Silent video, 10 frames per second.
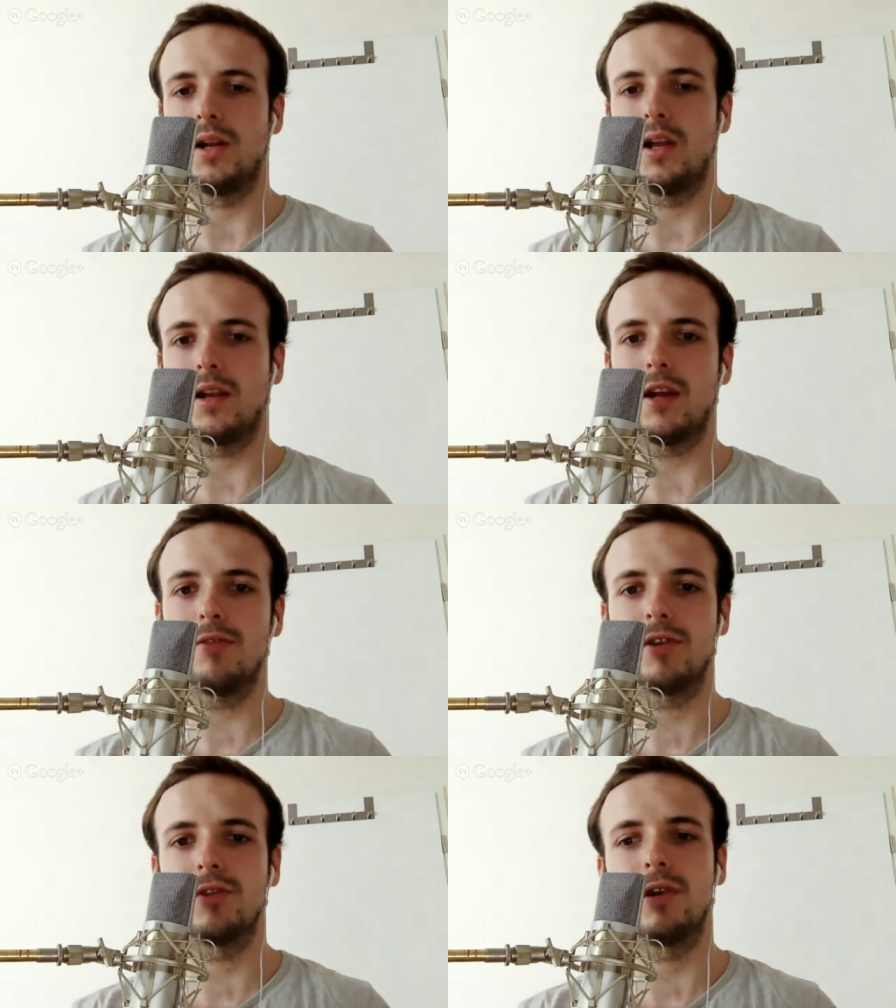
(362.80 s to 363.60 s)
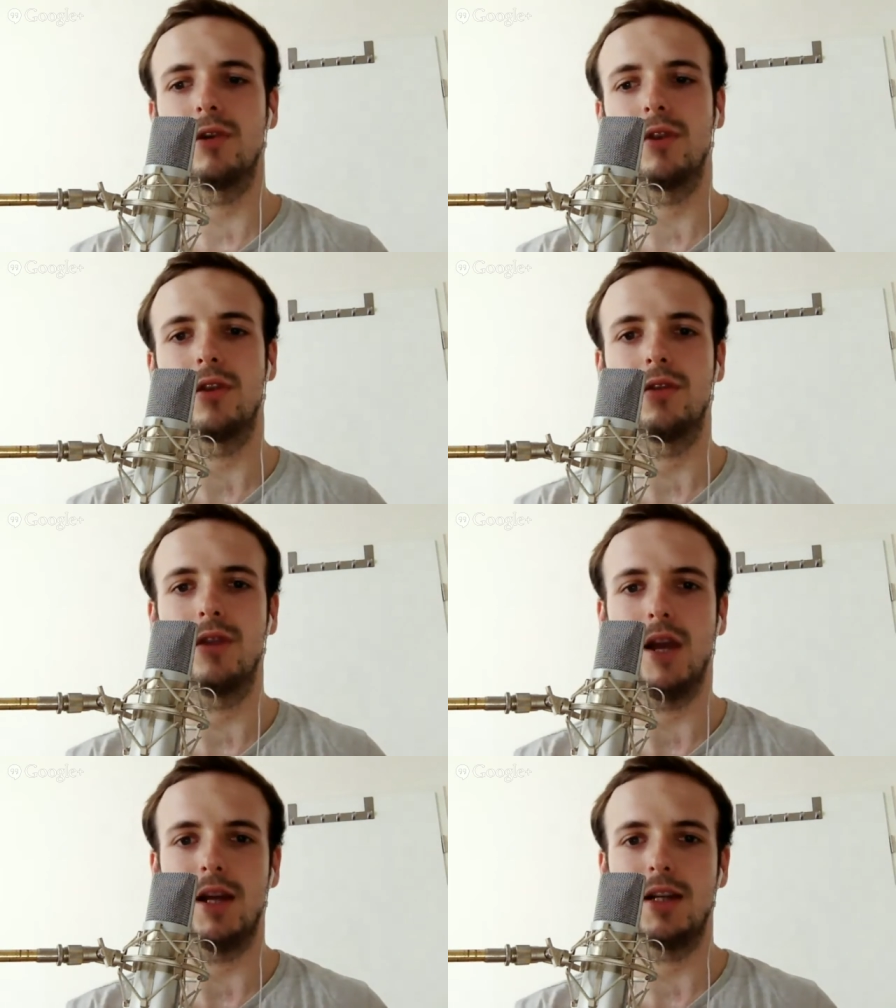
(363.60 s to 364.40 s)
I kind of agree with you
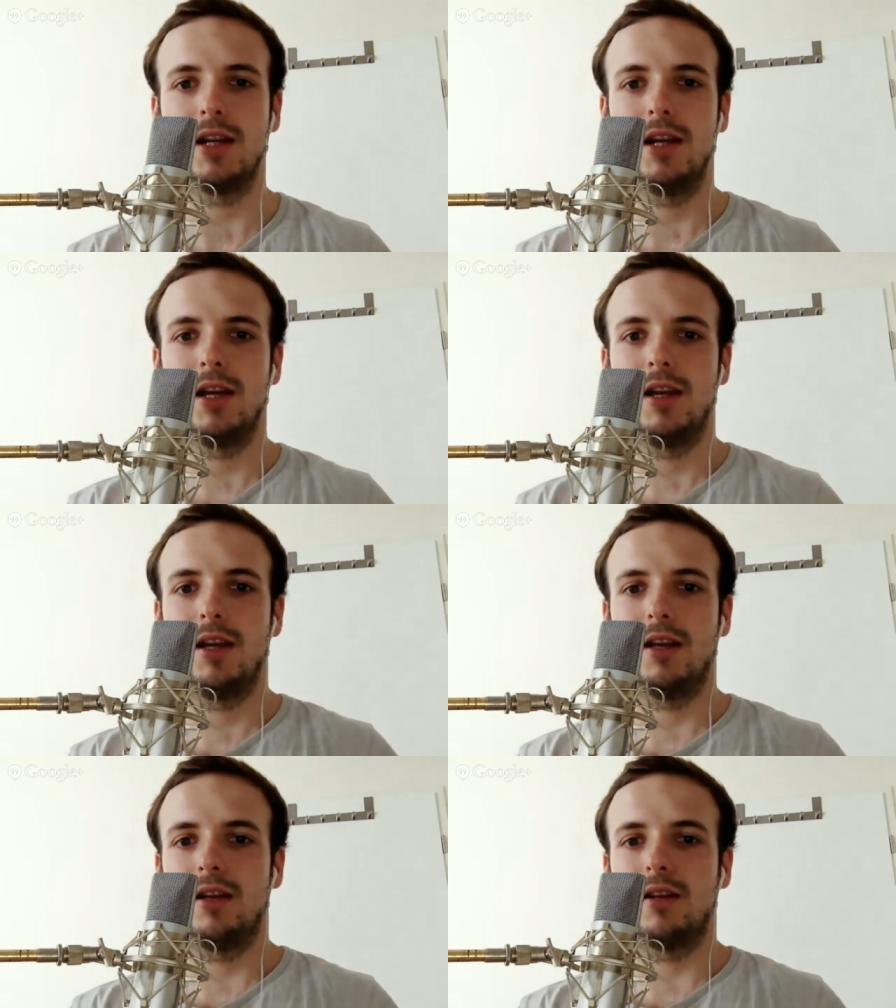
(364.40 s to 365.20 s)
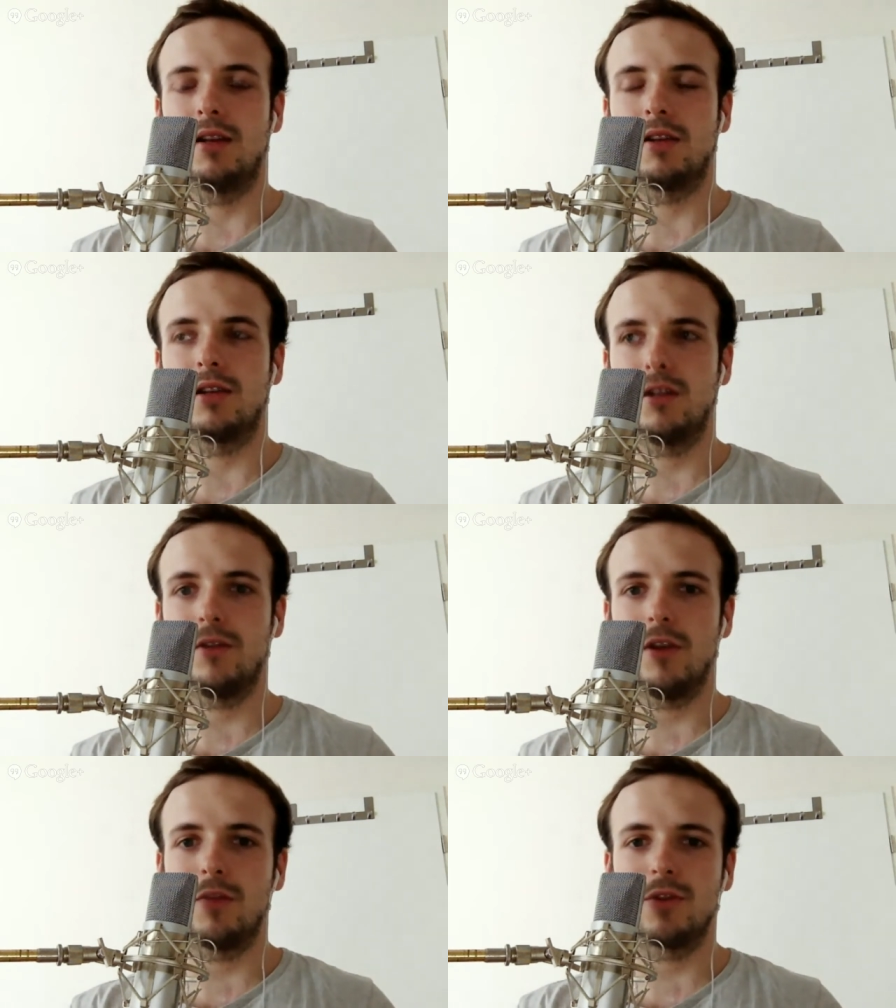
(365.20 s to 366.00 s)
that the
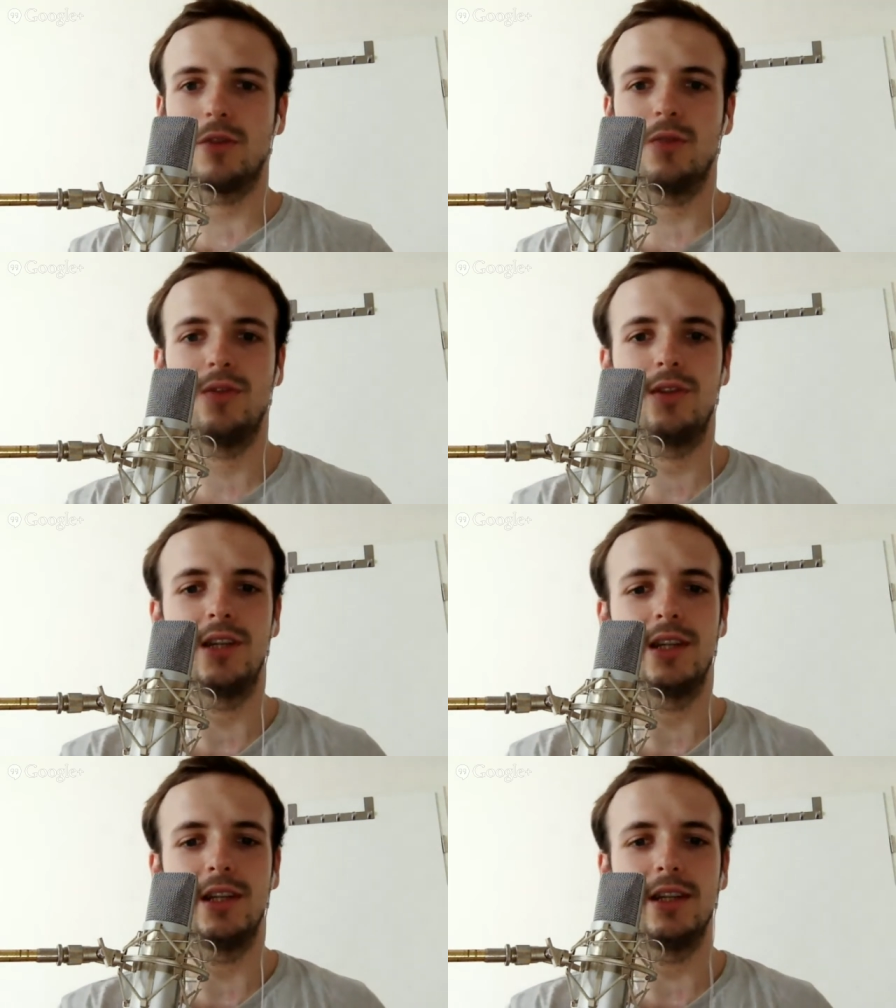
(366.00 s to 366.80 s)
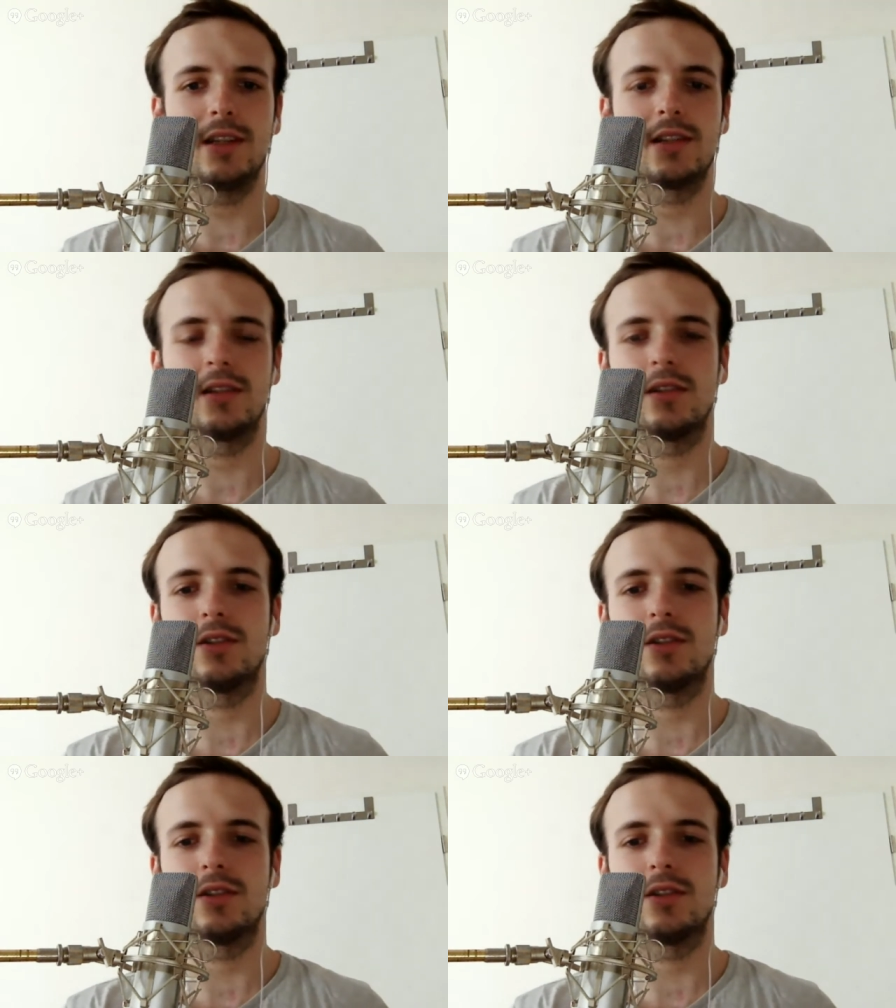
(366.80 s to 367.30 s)
developer community is